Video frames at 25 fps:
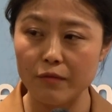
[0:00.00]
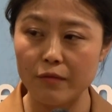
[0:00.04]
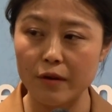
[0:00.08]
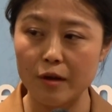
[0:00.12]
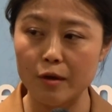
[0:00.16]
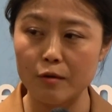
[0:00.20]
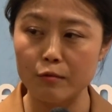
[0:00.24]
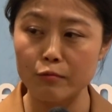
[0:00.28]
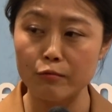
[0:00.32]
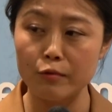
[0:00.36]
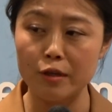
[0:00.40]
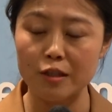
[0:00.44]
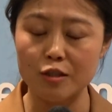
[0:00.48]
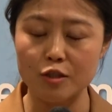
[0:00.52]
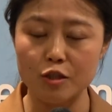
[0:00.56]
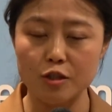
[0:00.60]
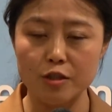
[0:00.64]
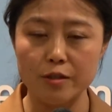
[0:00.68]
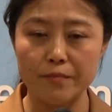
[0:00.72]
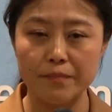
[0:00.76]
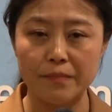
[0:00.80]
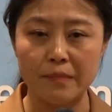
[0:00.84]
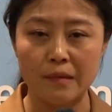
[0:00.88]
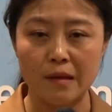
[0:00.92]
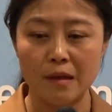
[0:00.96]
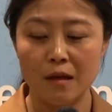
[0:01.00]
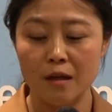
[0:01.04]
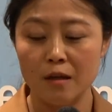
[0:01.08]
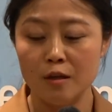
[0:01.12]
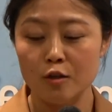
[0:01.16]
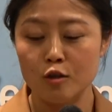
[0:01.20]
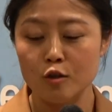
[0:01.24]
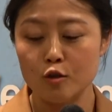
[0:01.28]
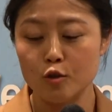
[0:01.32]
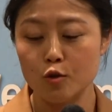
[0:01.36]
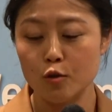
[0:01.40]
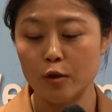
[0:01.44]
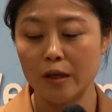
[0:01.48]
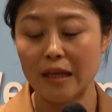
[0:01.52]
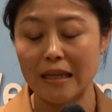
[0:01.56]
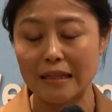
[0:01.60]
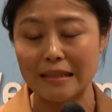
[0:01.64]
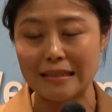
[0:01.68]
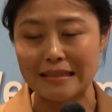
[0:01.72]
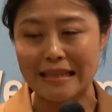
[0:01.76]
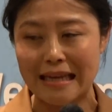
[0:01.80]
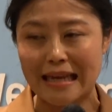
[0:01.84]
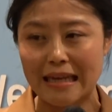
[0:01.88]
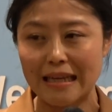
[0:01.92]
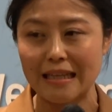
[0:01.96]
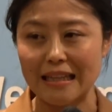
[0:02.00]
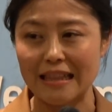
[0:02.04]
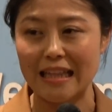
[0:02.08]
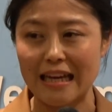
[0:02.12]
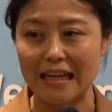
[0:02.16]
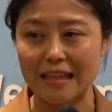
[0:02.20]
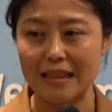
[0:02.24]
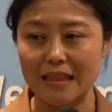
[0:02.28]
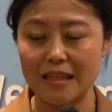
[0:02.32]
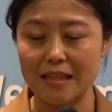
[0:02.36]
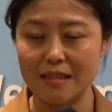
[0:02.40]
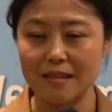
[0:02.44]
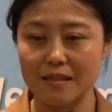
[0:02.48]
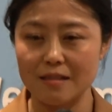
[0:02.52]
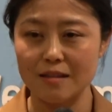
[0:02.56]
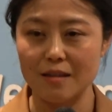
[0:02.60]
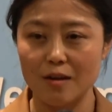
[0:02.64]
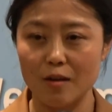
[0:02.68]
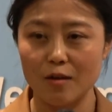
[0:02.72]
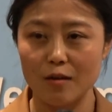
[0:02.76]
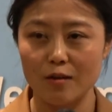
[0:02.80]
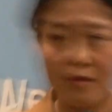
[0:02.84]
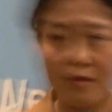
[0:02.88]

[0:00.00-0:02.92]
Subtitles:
very rich. So you can take it like this.